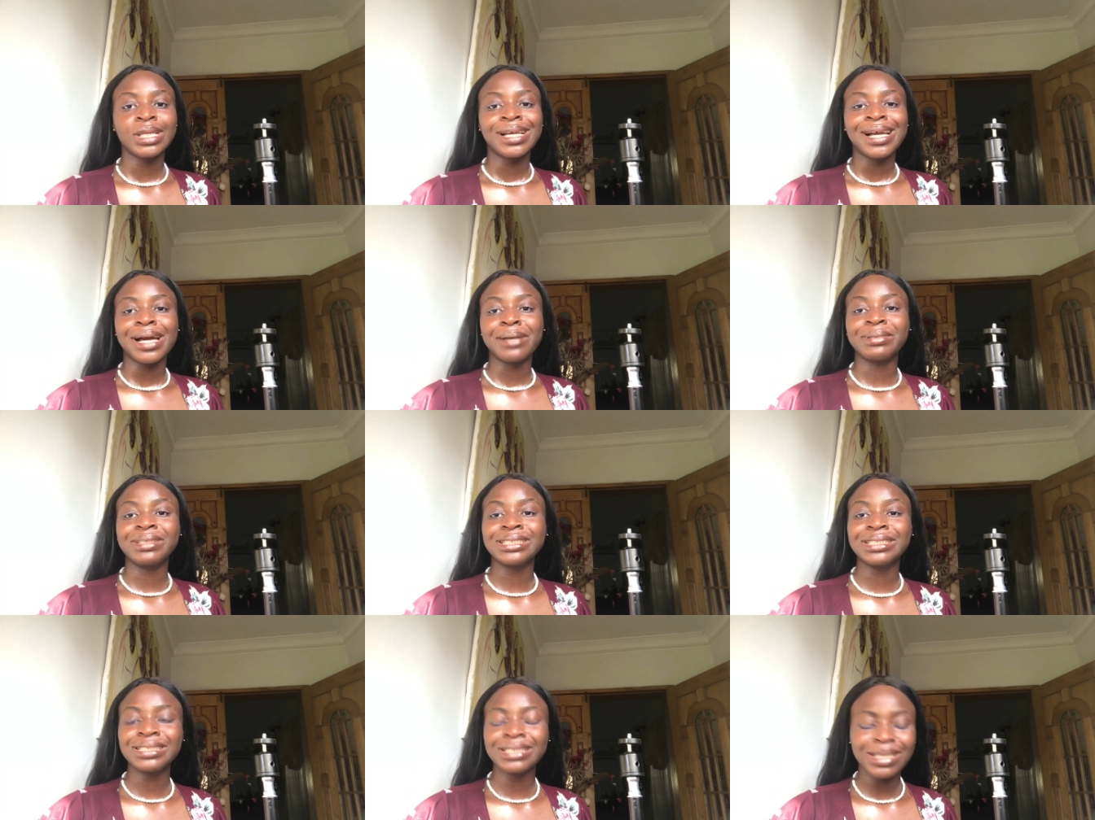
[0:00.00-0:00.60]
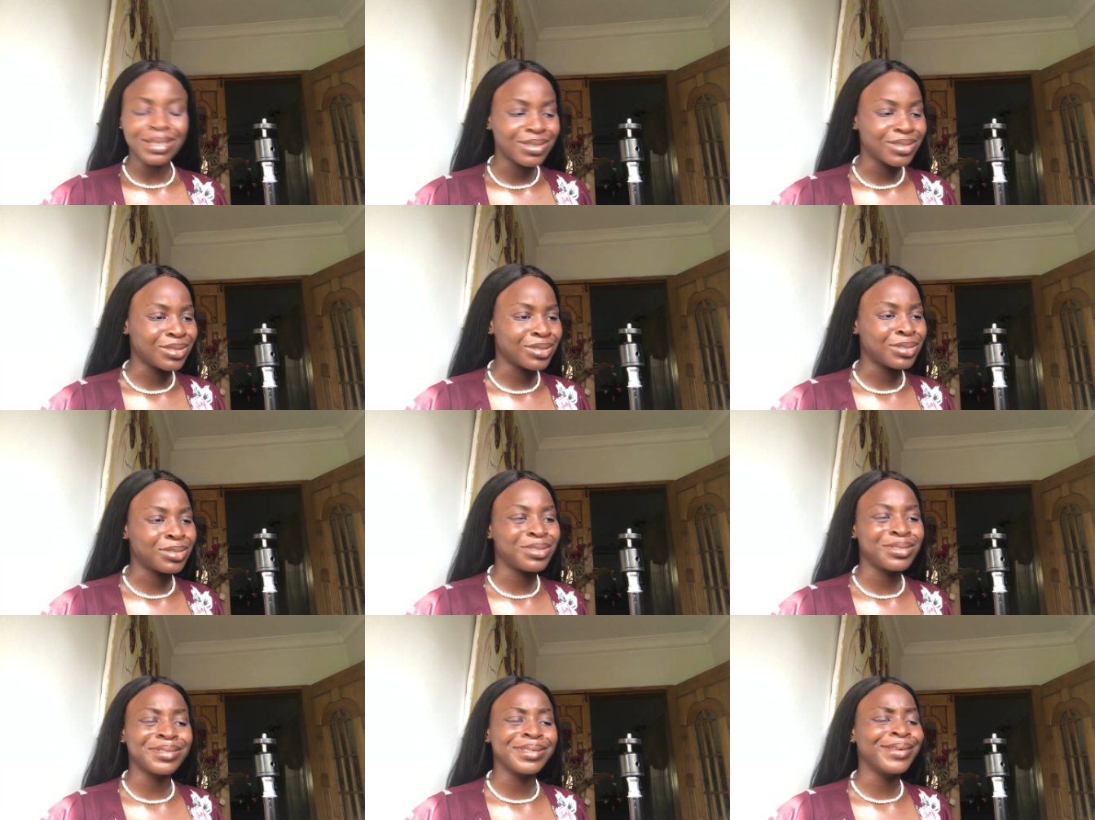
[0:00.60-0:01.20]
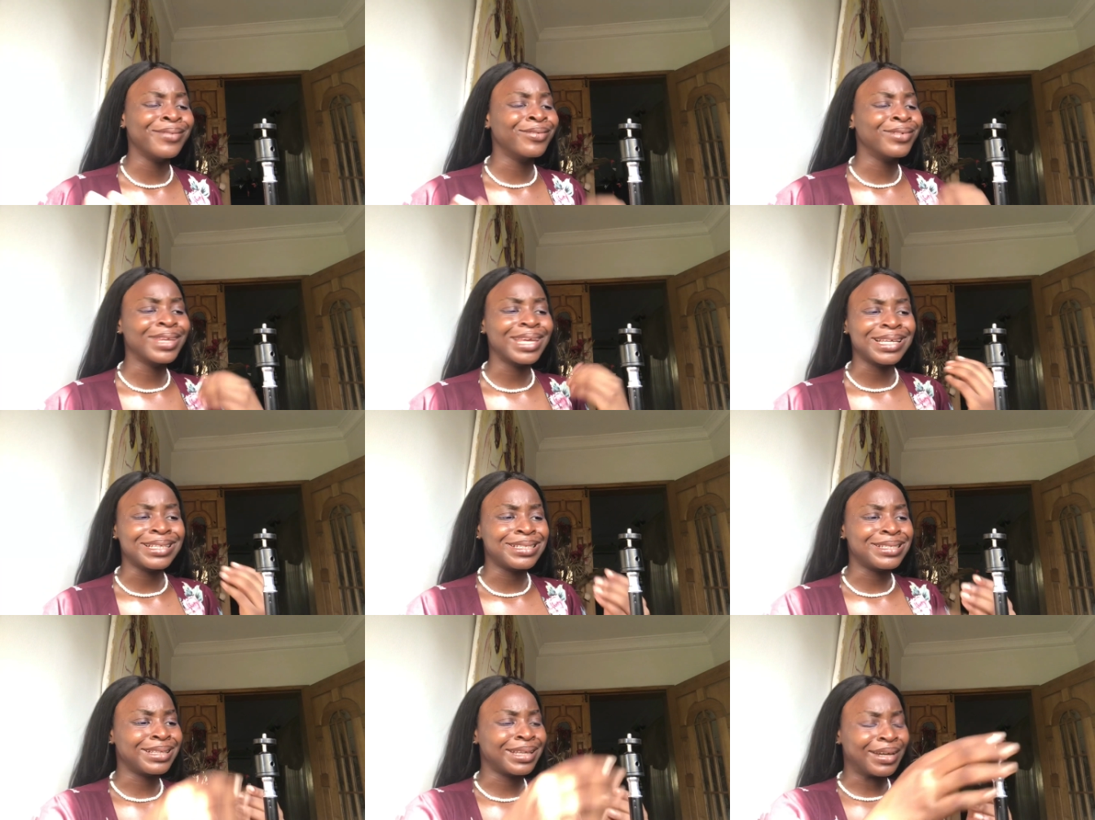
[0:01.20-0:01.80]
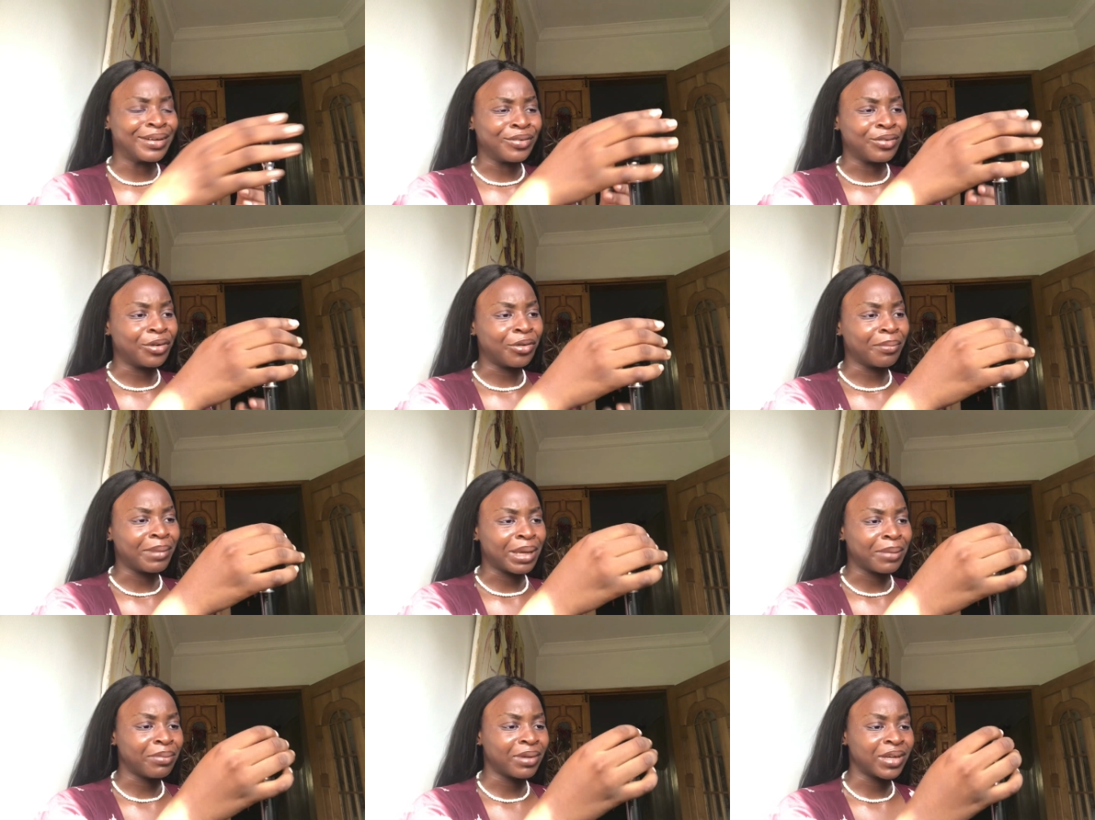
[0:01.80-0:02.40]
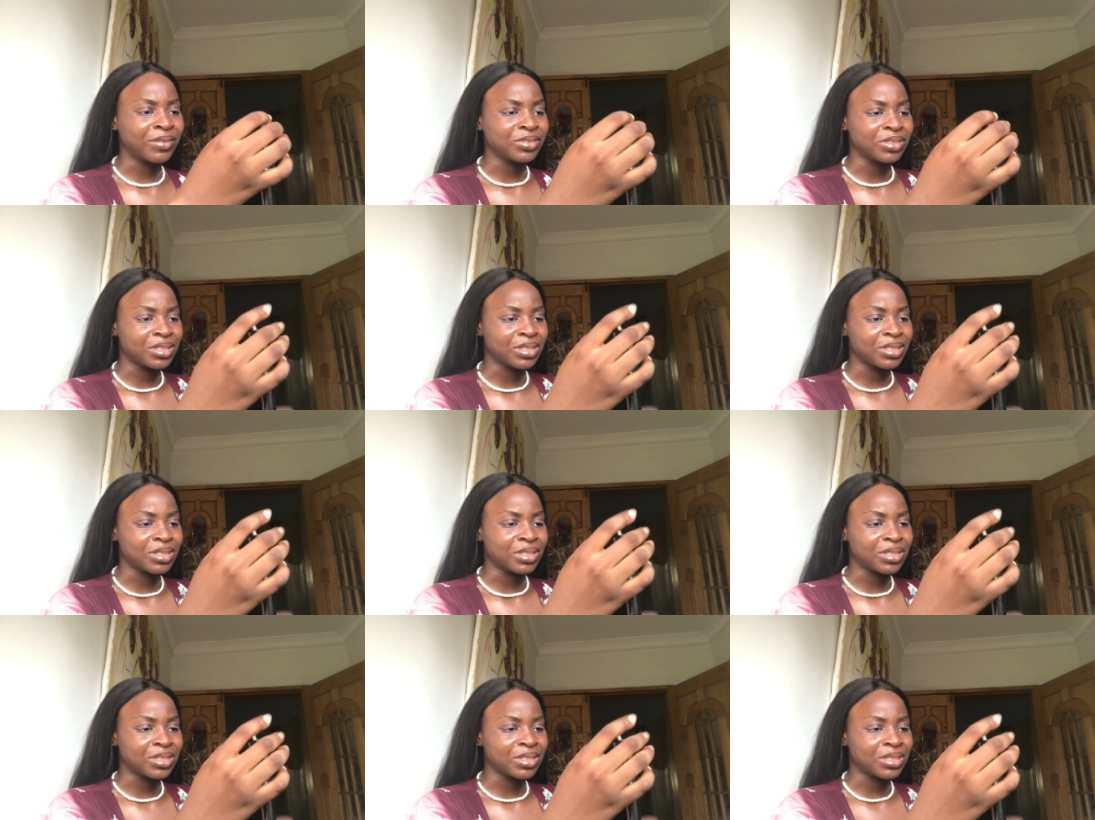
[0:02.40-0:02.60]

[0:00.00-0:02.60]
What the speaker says: And my sister was even getting angry on my behalf.